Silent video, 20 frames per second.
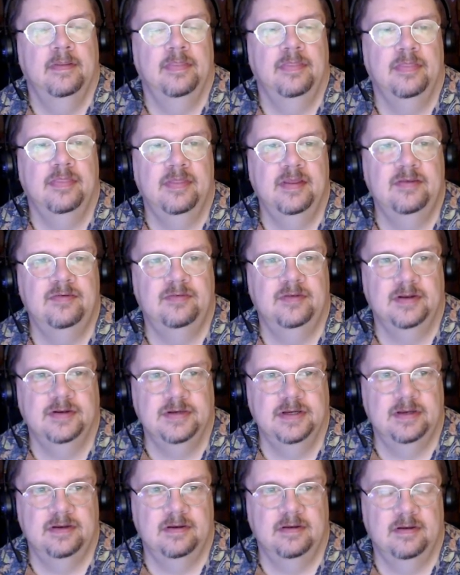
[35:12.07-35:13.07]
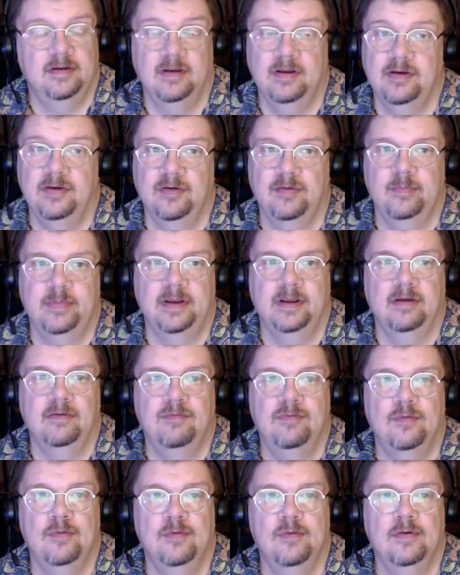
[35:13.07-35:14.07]
This digit not being a
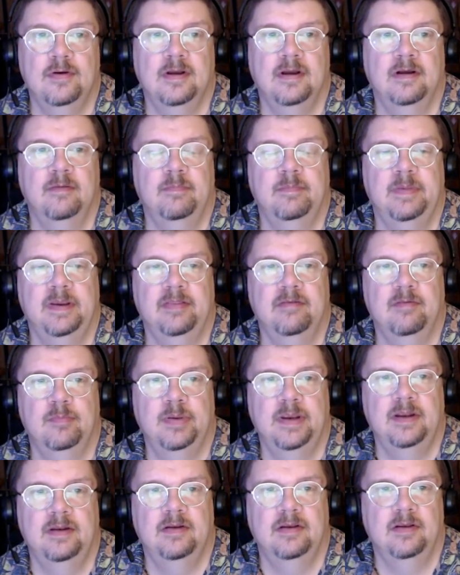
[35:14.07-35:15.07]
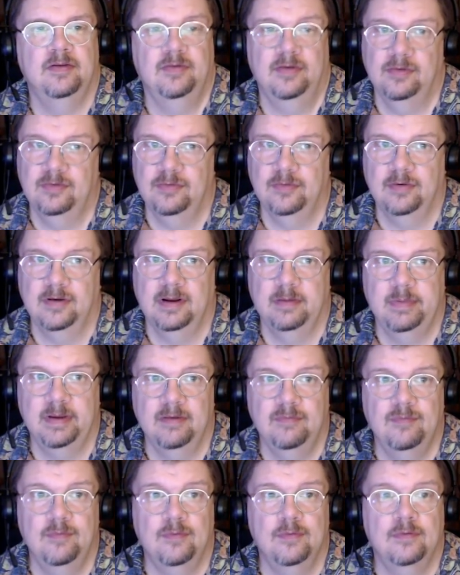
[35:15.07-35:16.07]
4 can't be the repeat because it's not going to be a
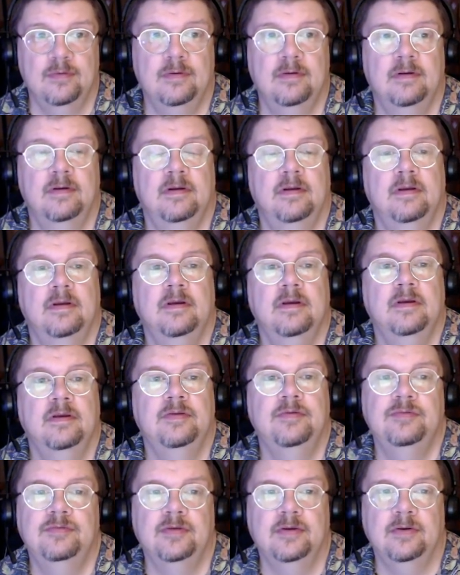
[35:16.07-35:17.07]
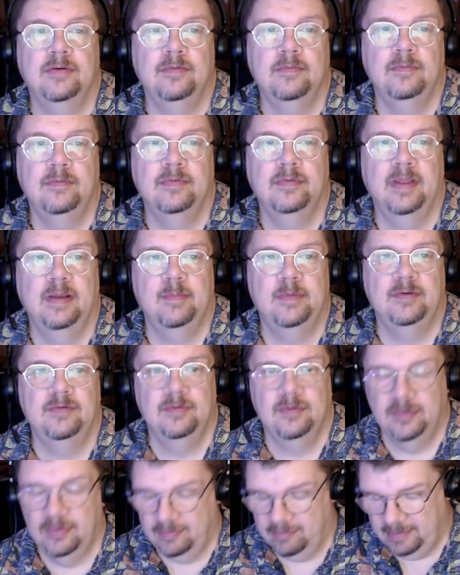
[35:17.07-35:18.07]
4. So that means
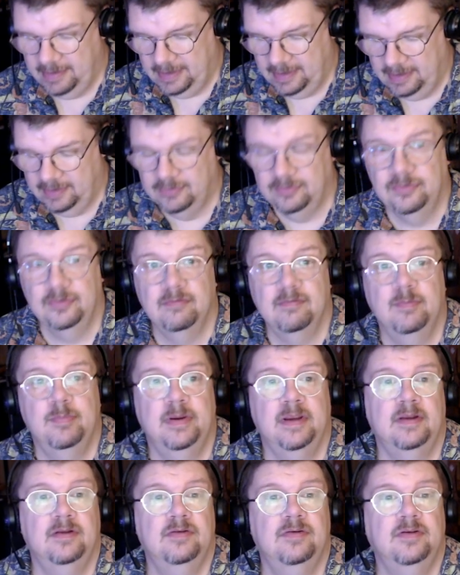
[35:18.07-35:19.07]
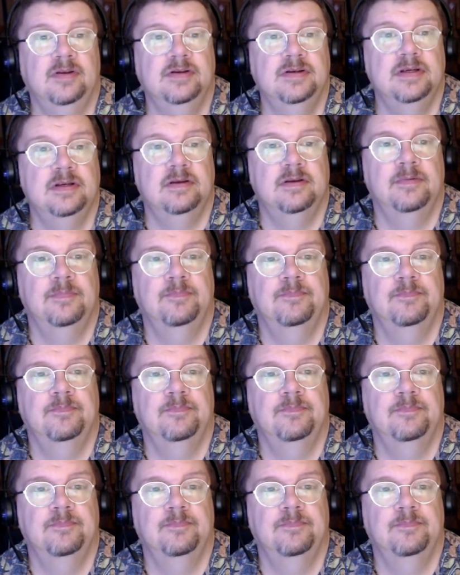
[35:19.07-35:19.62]
that 3 is the repeat digit.